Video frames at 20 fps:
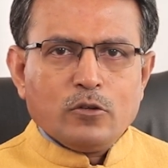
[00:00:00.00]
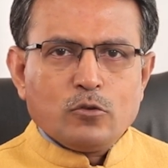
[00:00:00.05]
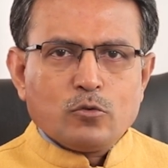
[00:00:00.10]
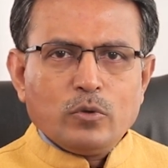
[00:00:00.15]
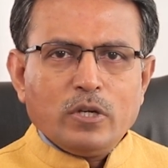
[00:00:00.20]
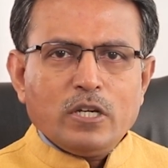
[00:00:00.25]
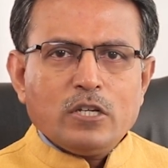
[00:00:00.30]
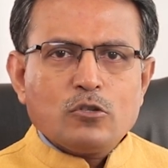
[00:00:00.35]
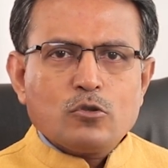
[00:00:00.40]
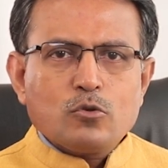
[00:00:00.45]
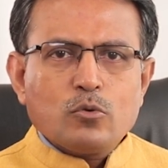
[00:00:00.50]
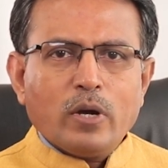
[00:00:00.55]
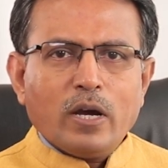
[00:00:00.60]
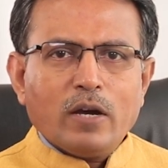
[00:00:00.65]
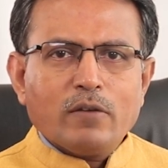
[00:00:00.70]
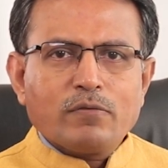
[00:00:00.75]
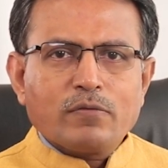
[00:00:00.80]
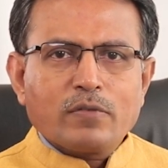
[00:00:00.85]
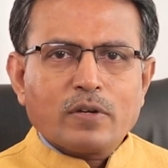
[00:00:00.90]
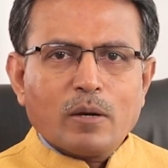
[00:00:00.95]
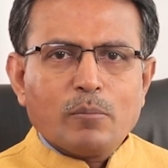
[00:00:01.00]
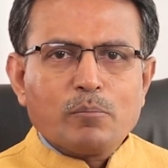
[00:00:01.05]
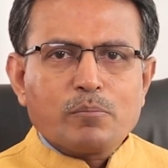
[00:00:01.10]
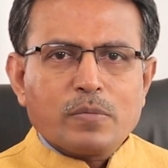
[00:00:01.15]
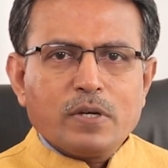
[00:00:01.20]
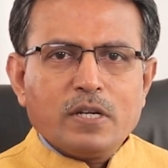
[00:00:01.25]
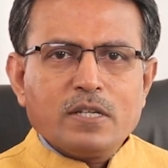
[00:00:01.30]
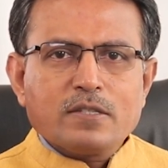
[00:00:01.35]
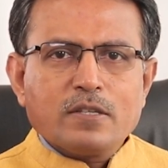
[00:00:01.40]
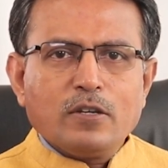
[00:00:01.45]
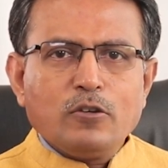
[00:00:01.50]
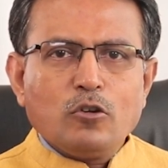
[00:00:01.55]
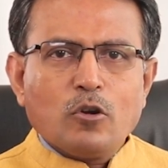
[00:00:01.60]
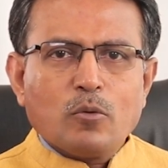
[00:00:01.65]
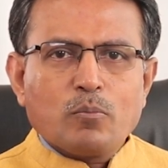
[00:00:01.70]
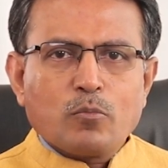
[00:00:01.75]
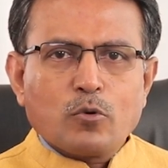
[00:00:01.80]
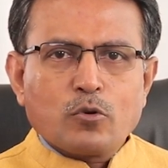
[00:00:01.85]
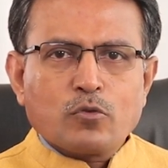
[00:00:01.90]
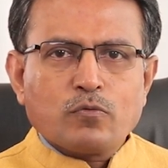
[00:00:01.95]
You need to have companies in your
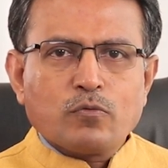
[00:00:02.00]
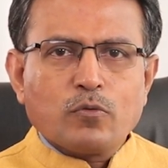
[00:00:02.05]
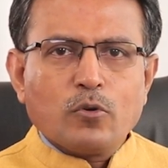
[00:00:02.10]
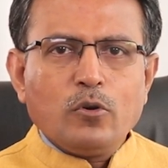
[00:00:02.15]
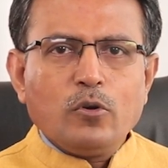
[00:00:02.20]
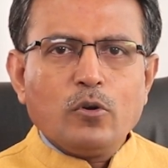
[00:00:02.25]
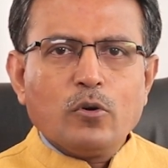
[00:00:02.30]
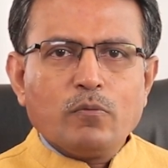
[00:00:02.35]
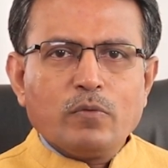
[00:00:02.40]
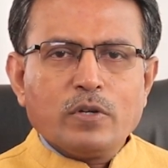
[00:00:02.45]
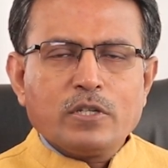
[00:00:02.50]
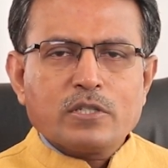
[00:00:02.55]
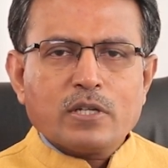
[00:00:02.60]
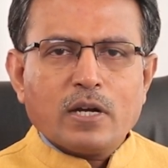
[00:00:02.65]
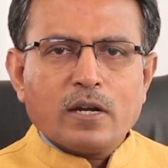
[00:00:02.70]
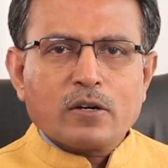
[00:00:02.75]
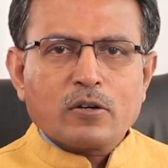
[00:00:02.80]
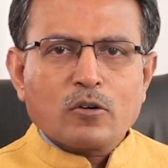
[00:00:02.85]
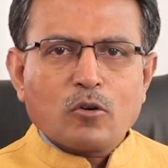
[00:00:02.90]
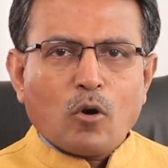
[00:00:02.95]
portfolio which are